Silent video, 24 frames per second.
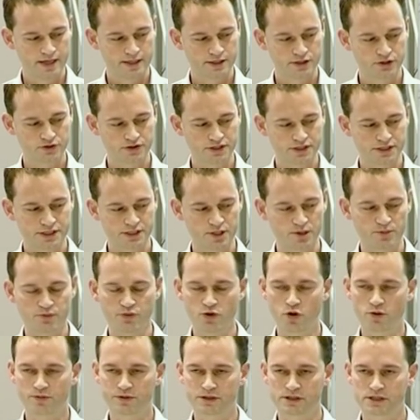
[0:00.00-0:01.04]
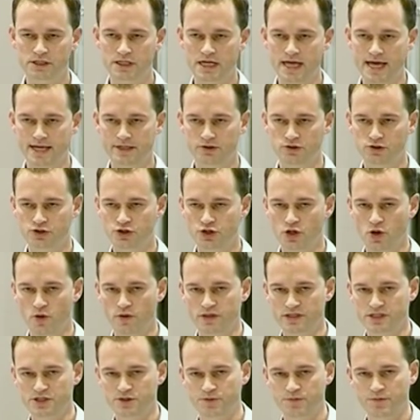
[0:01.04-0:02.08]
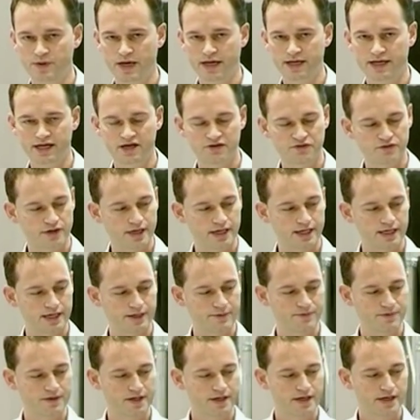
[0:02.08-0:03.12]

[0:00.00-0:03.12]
So this is an appropriate slide to show in Spain, I think.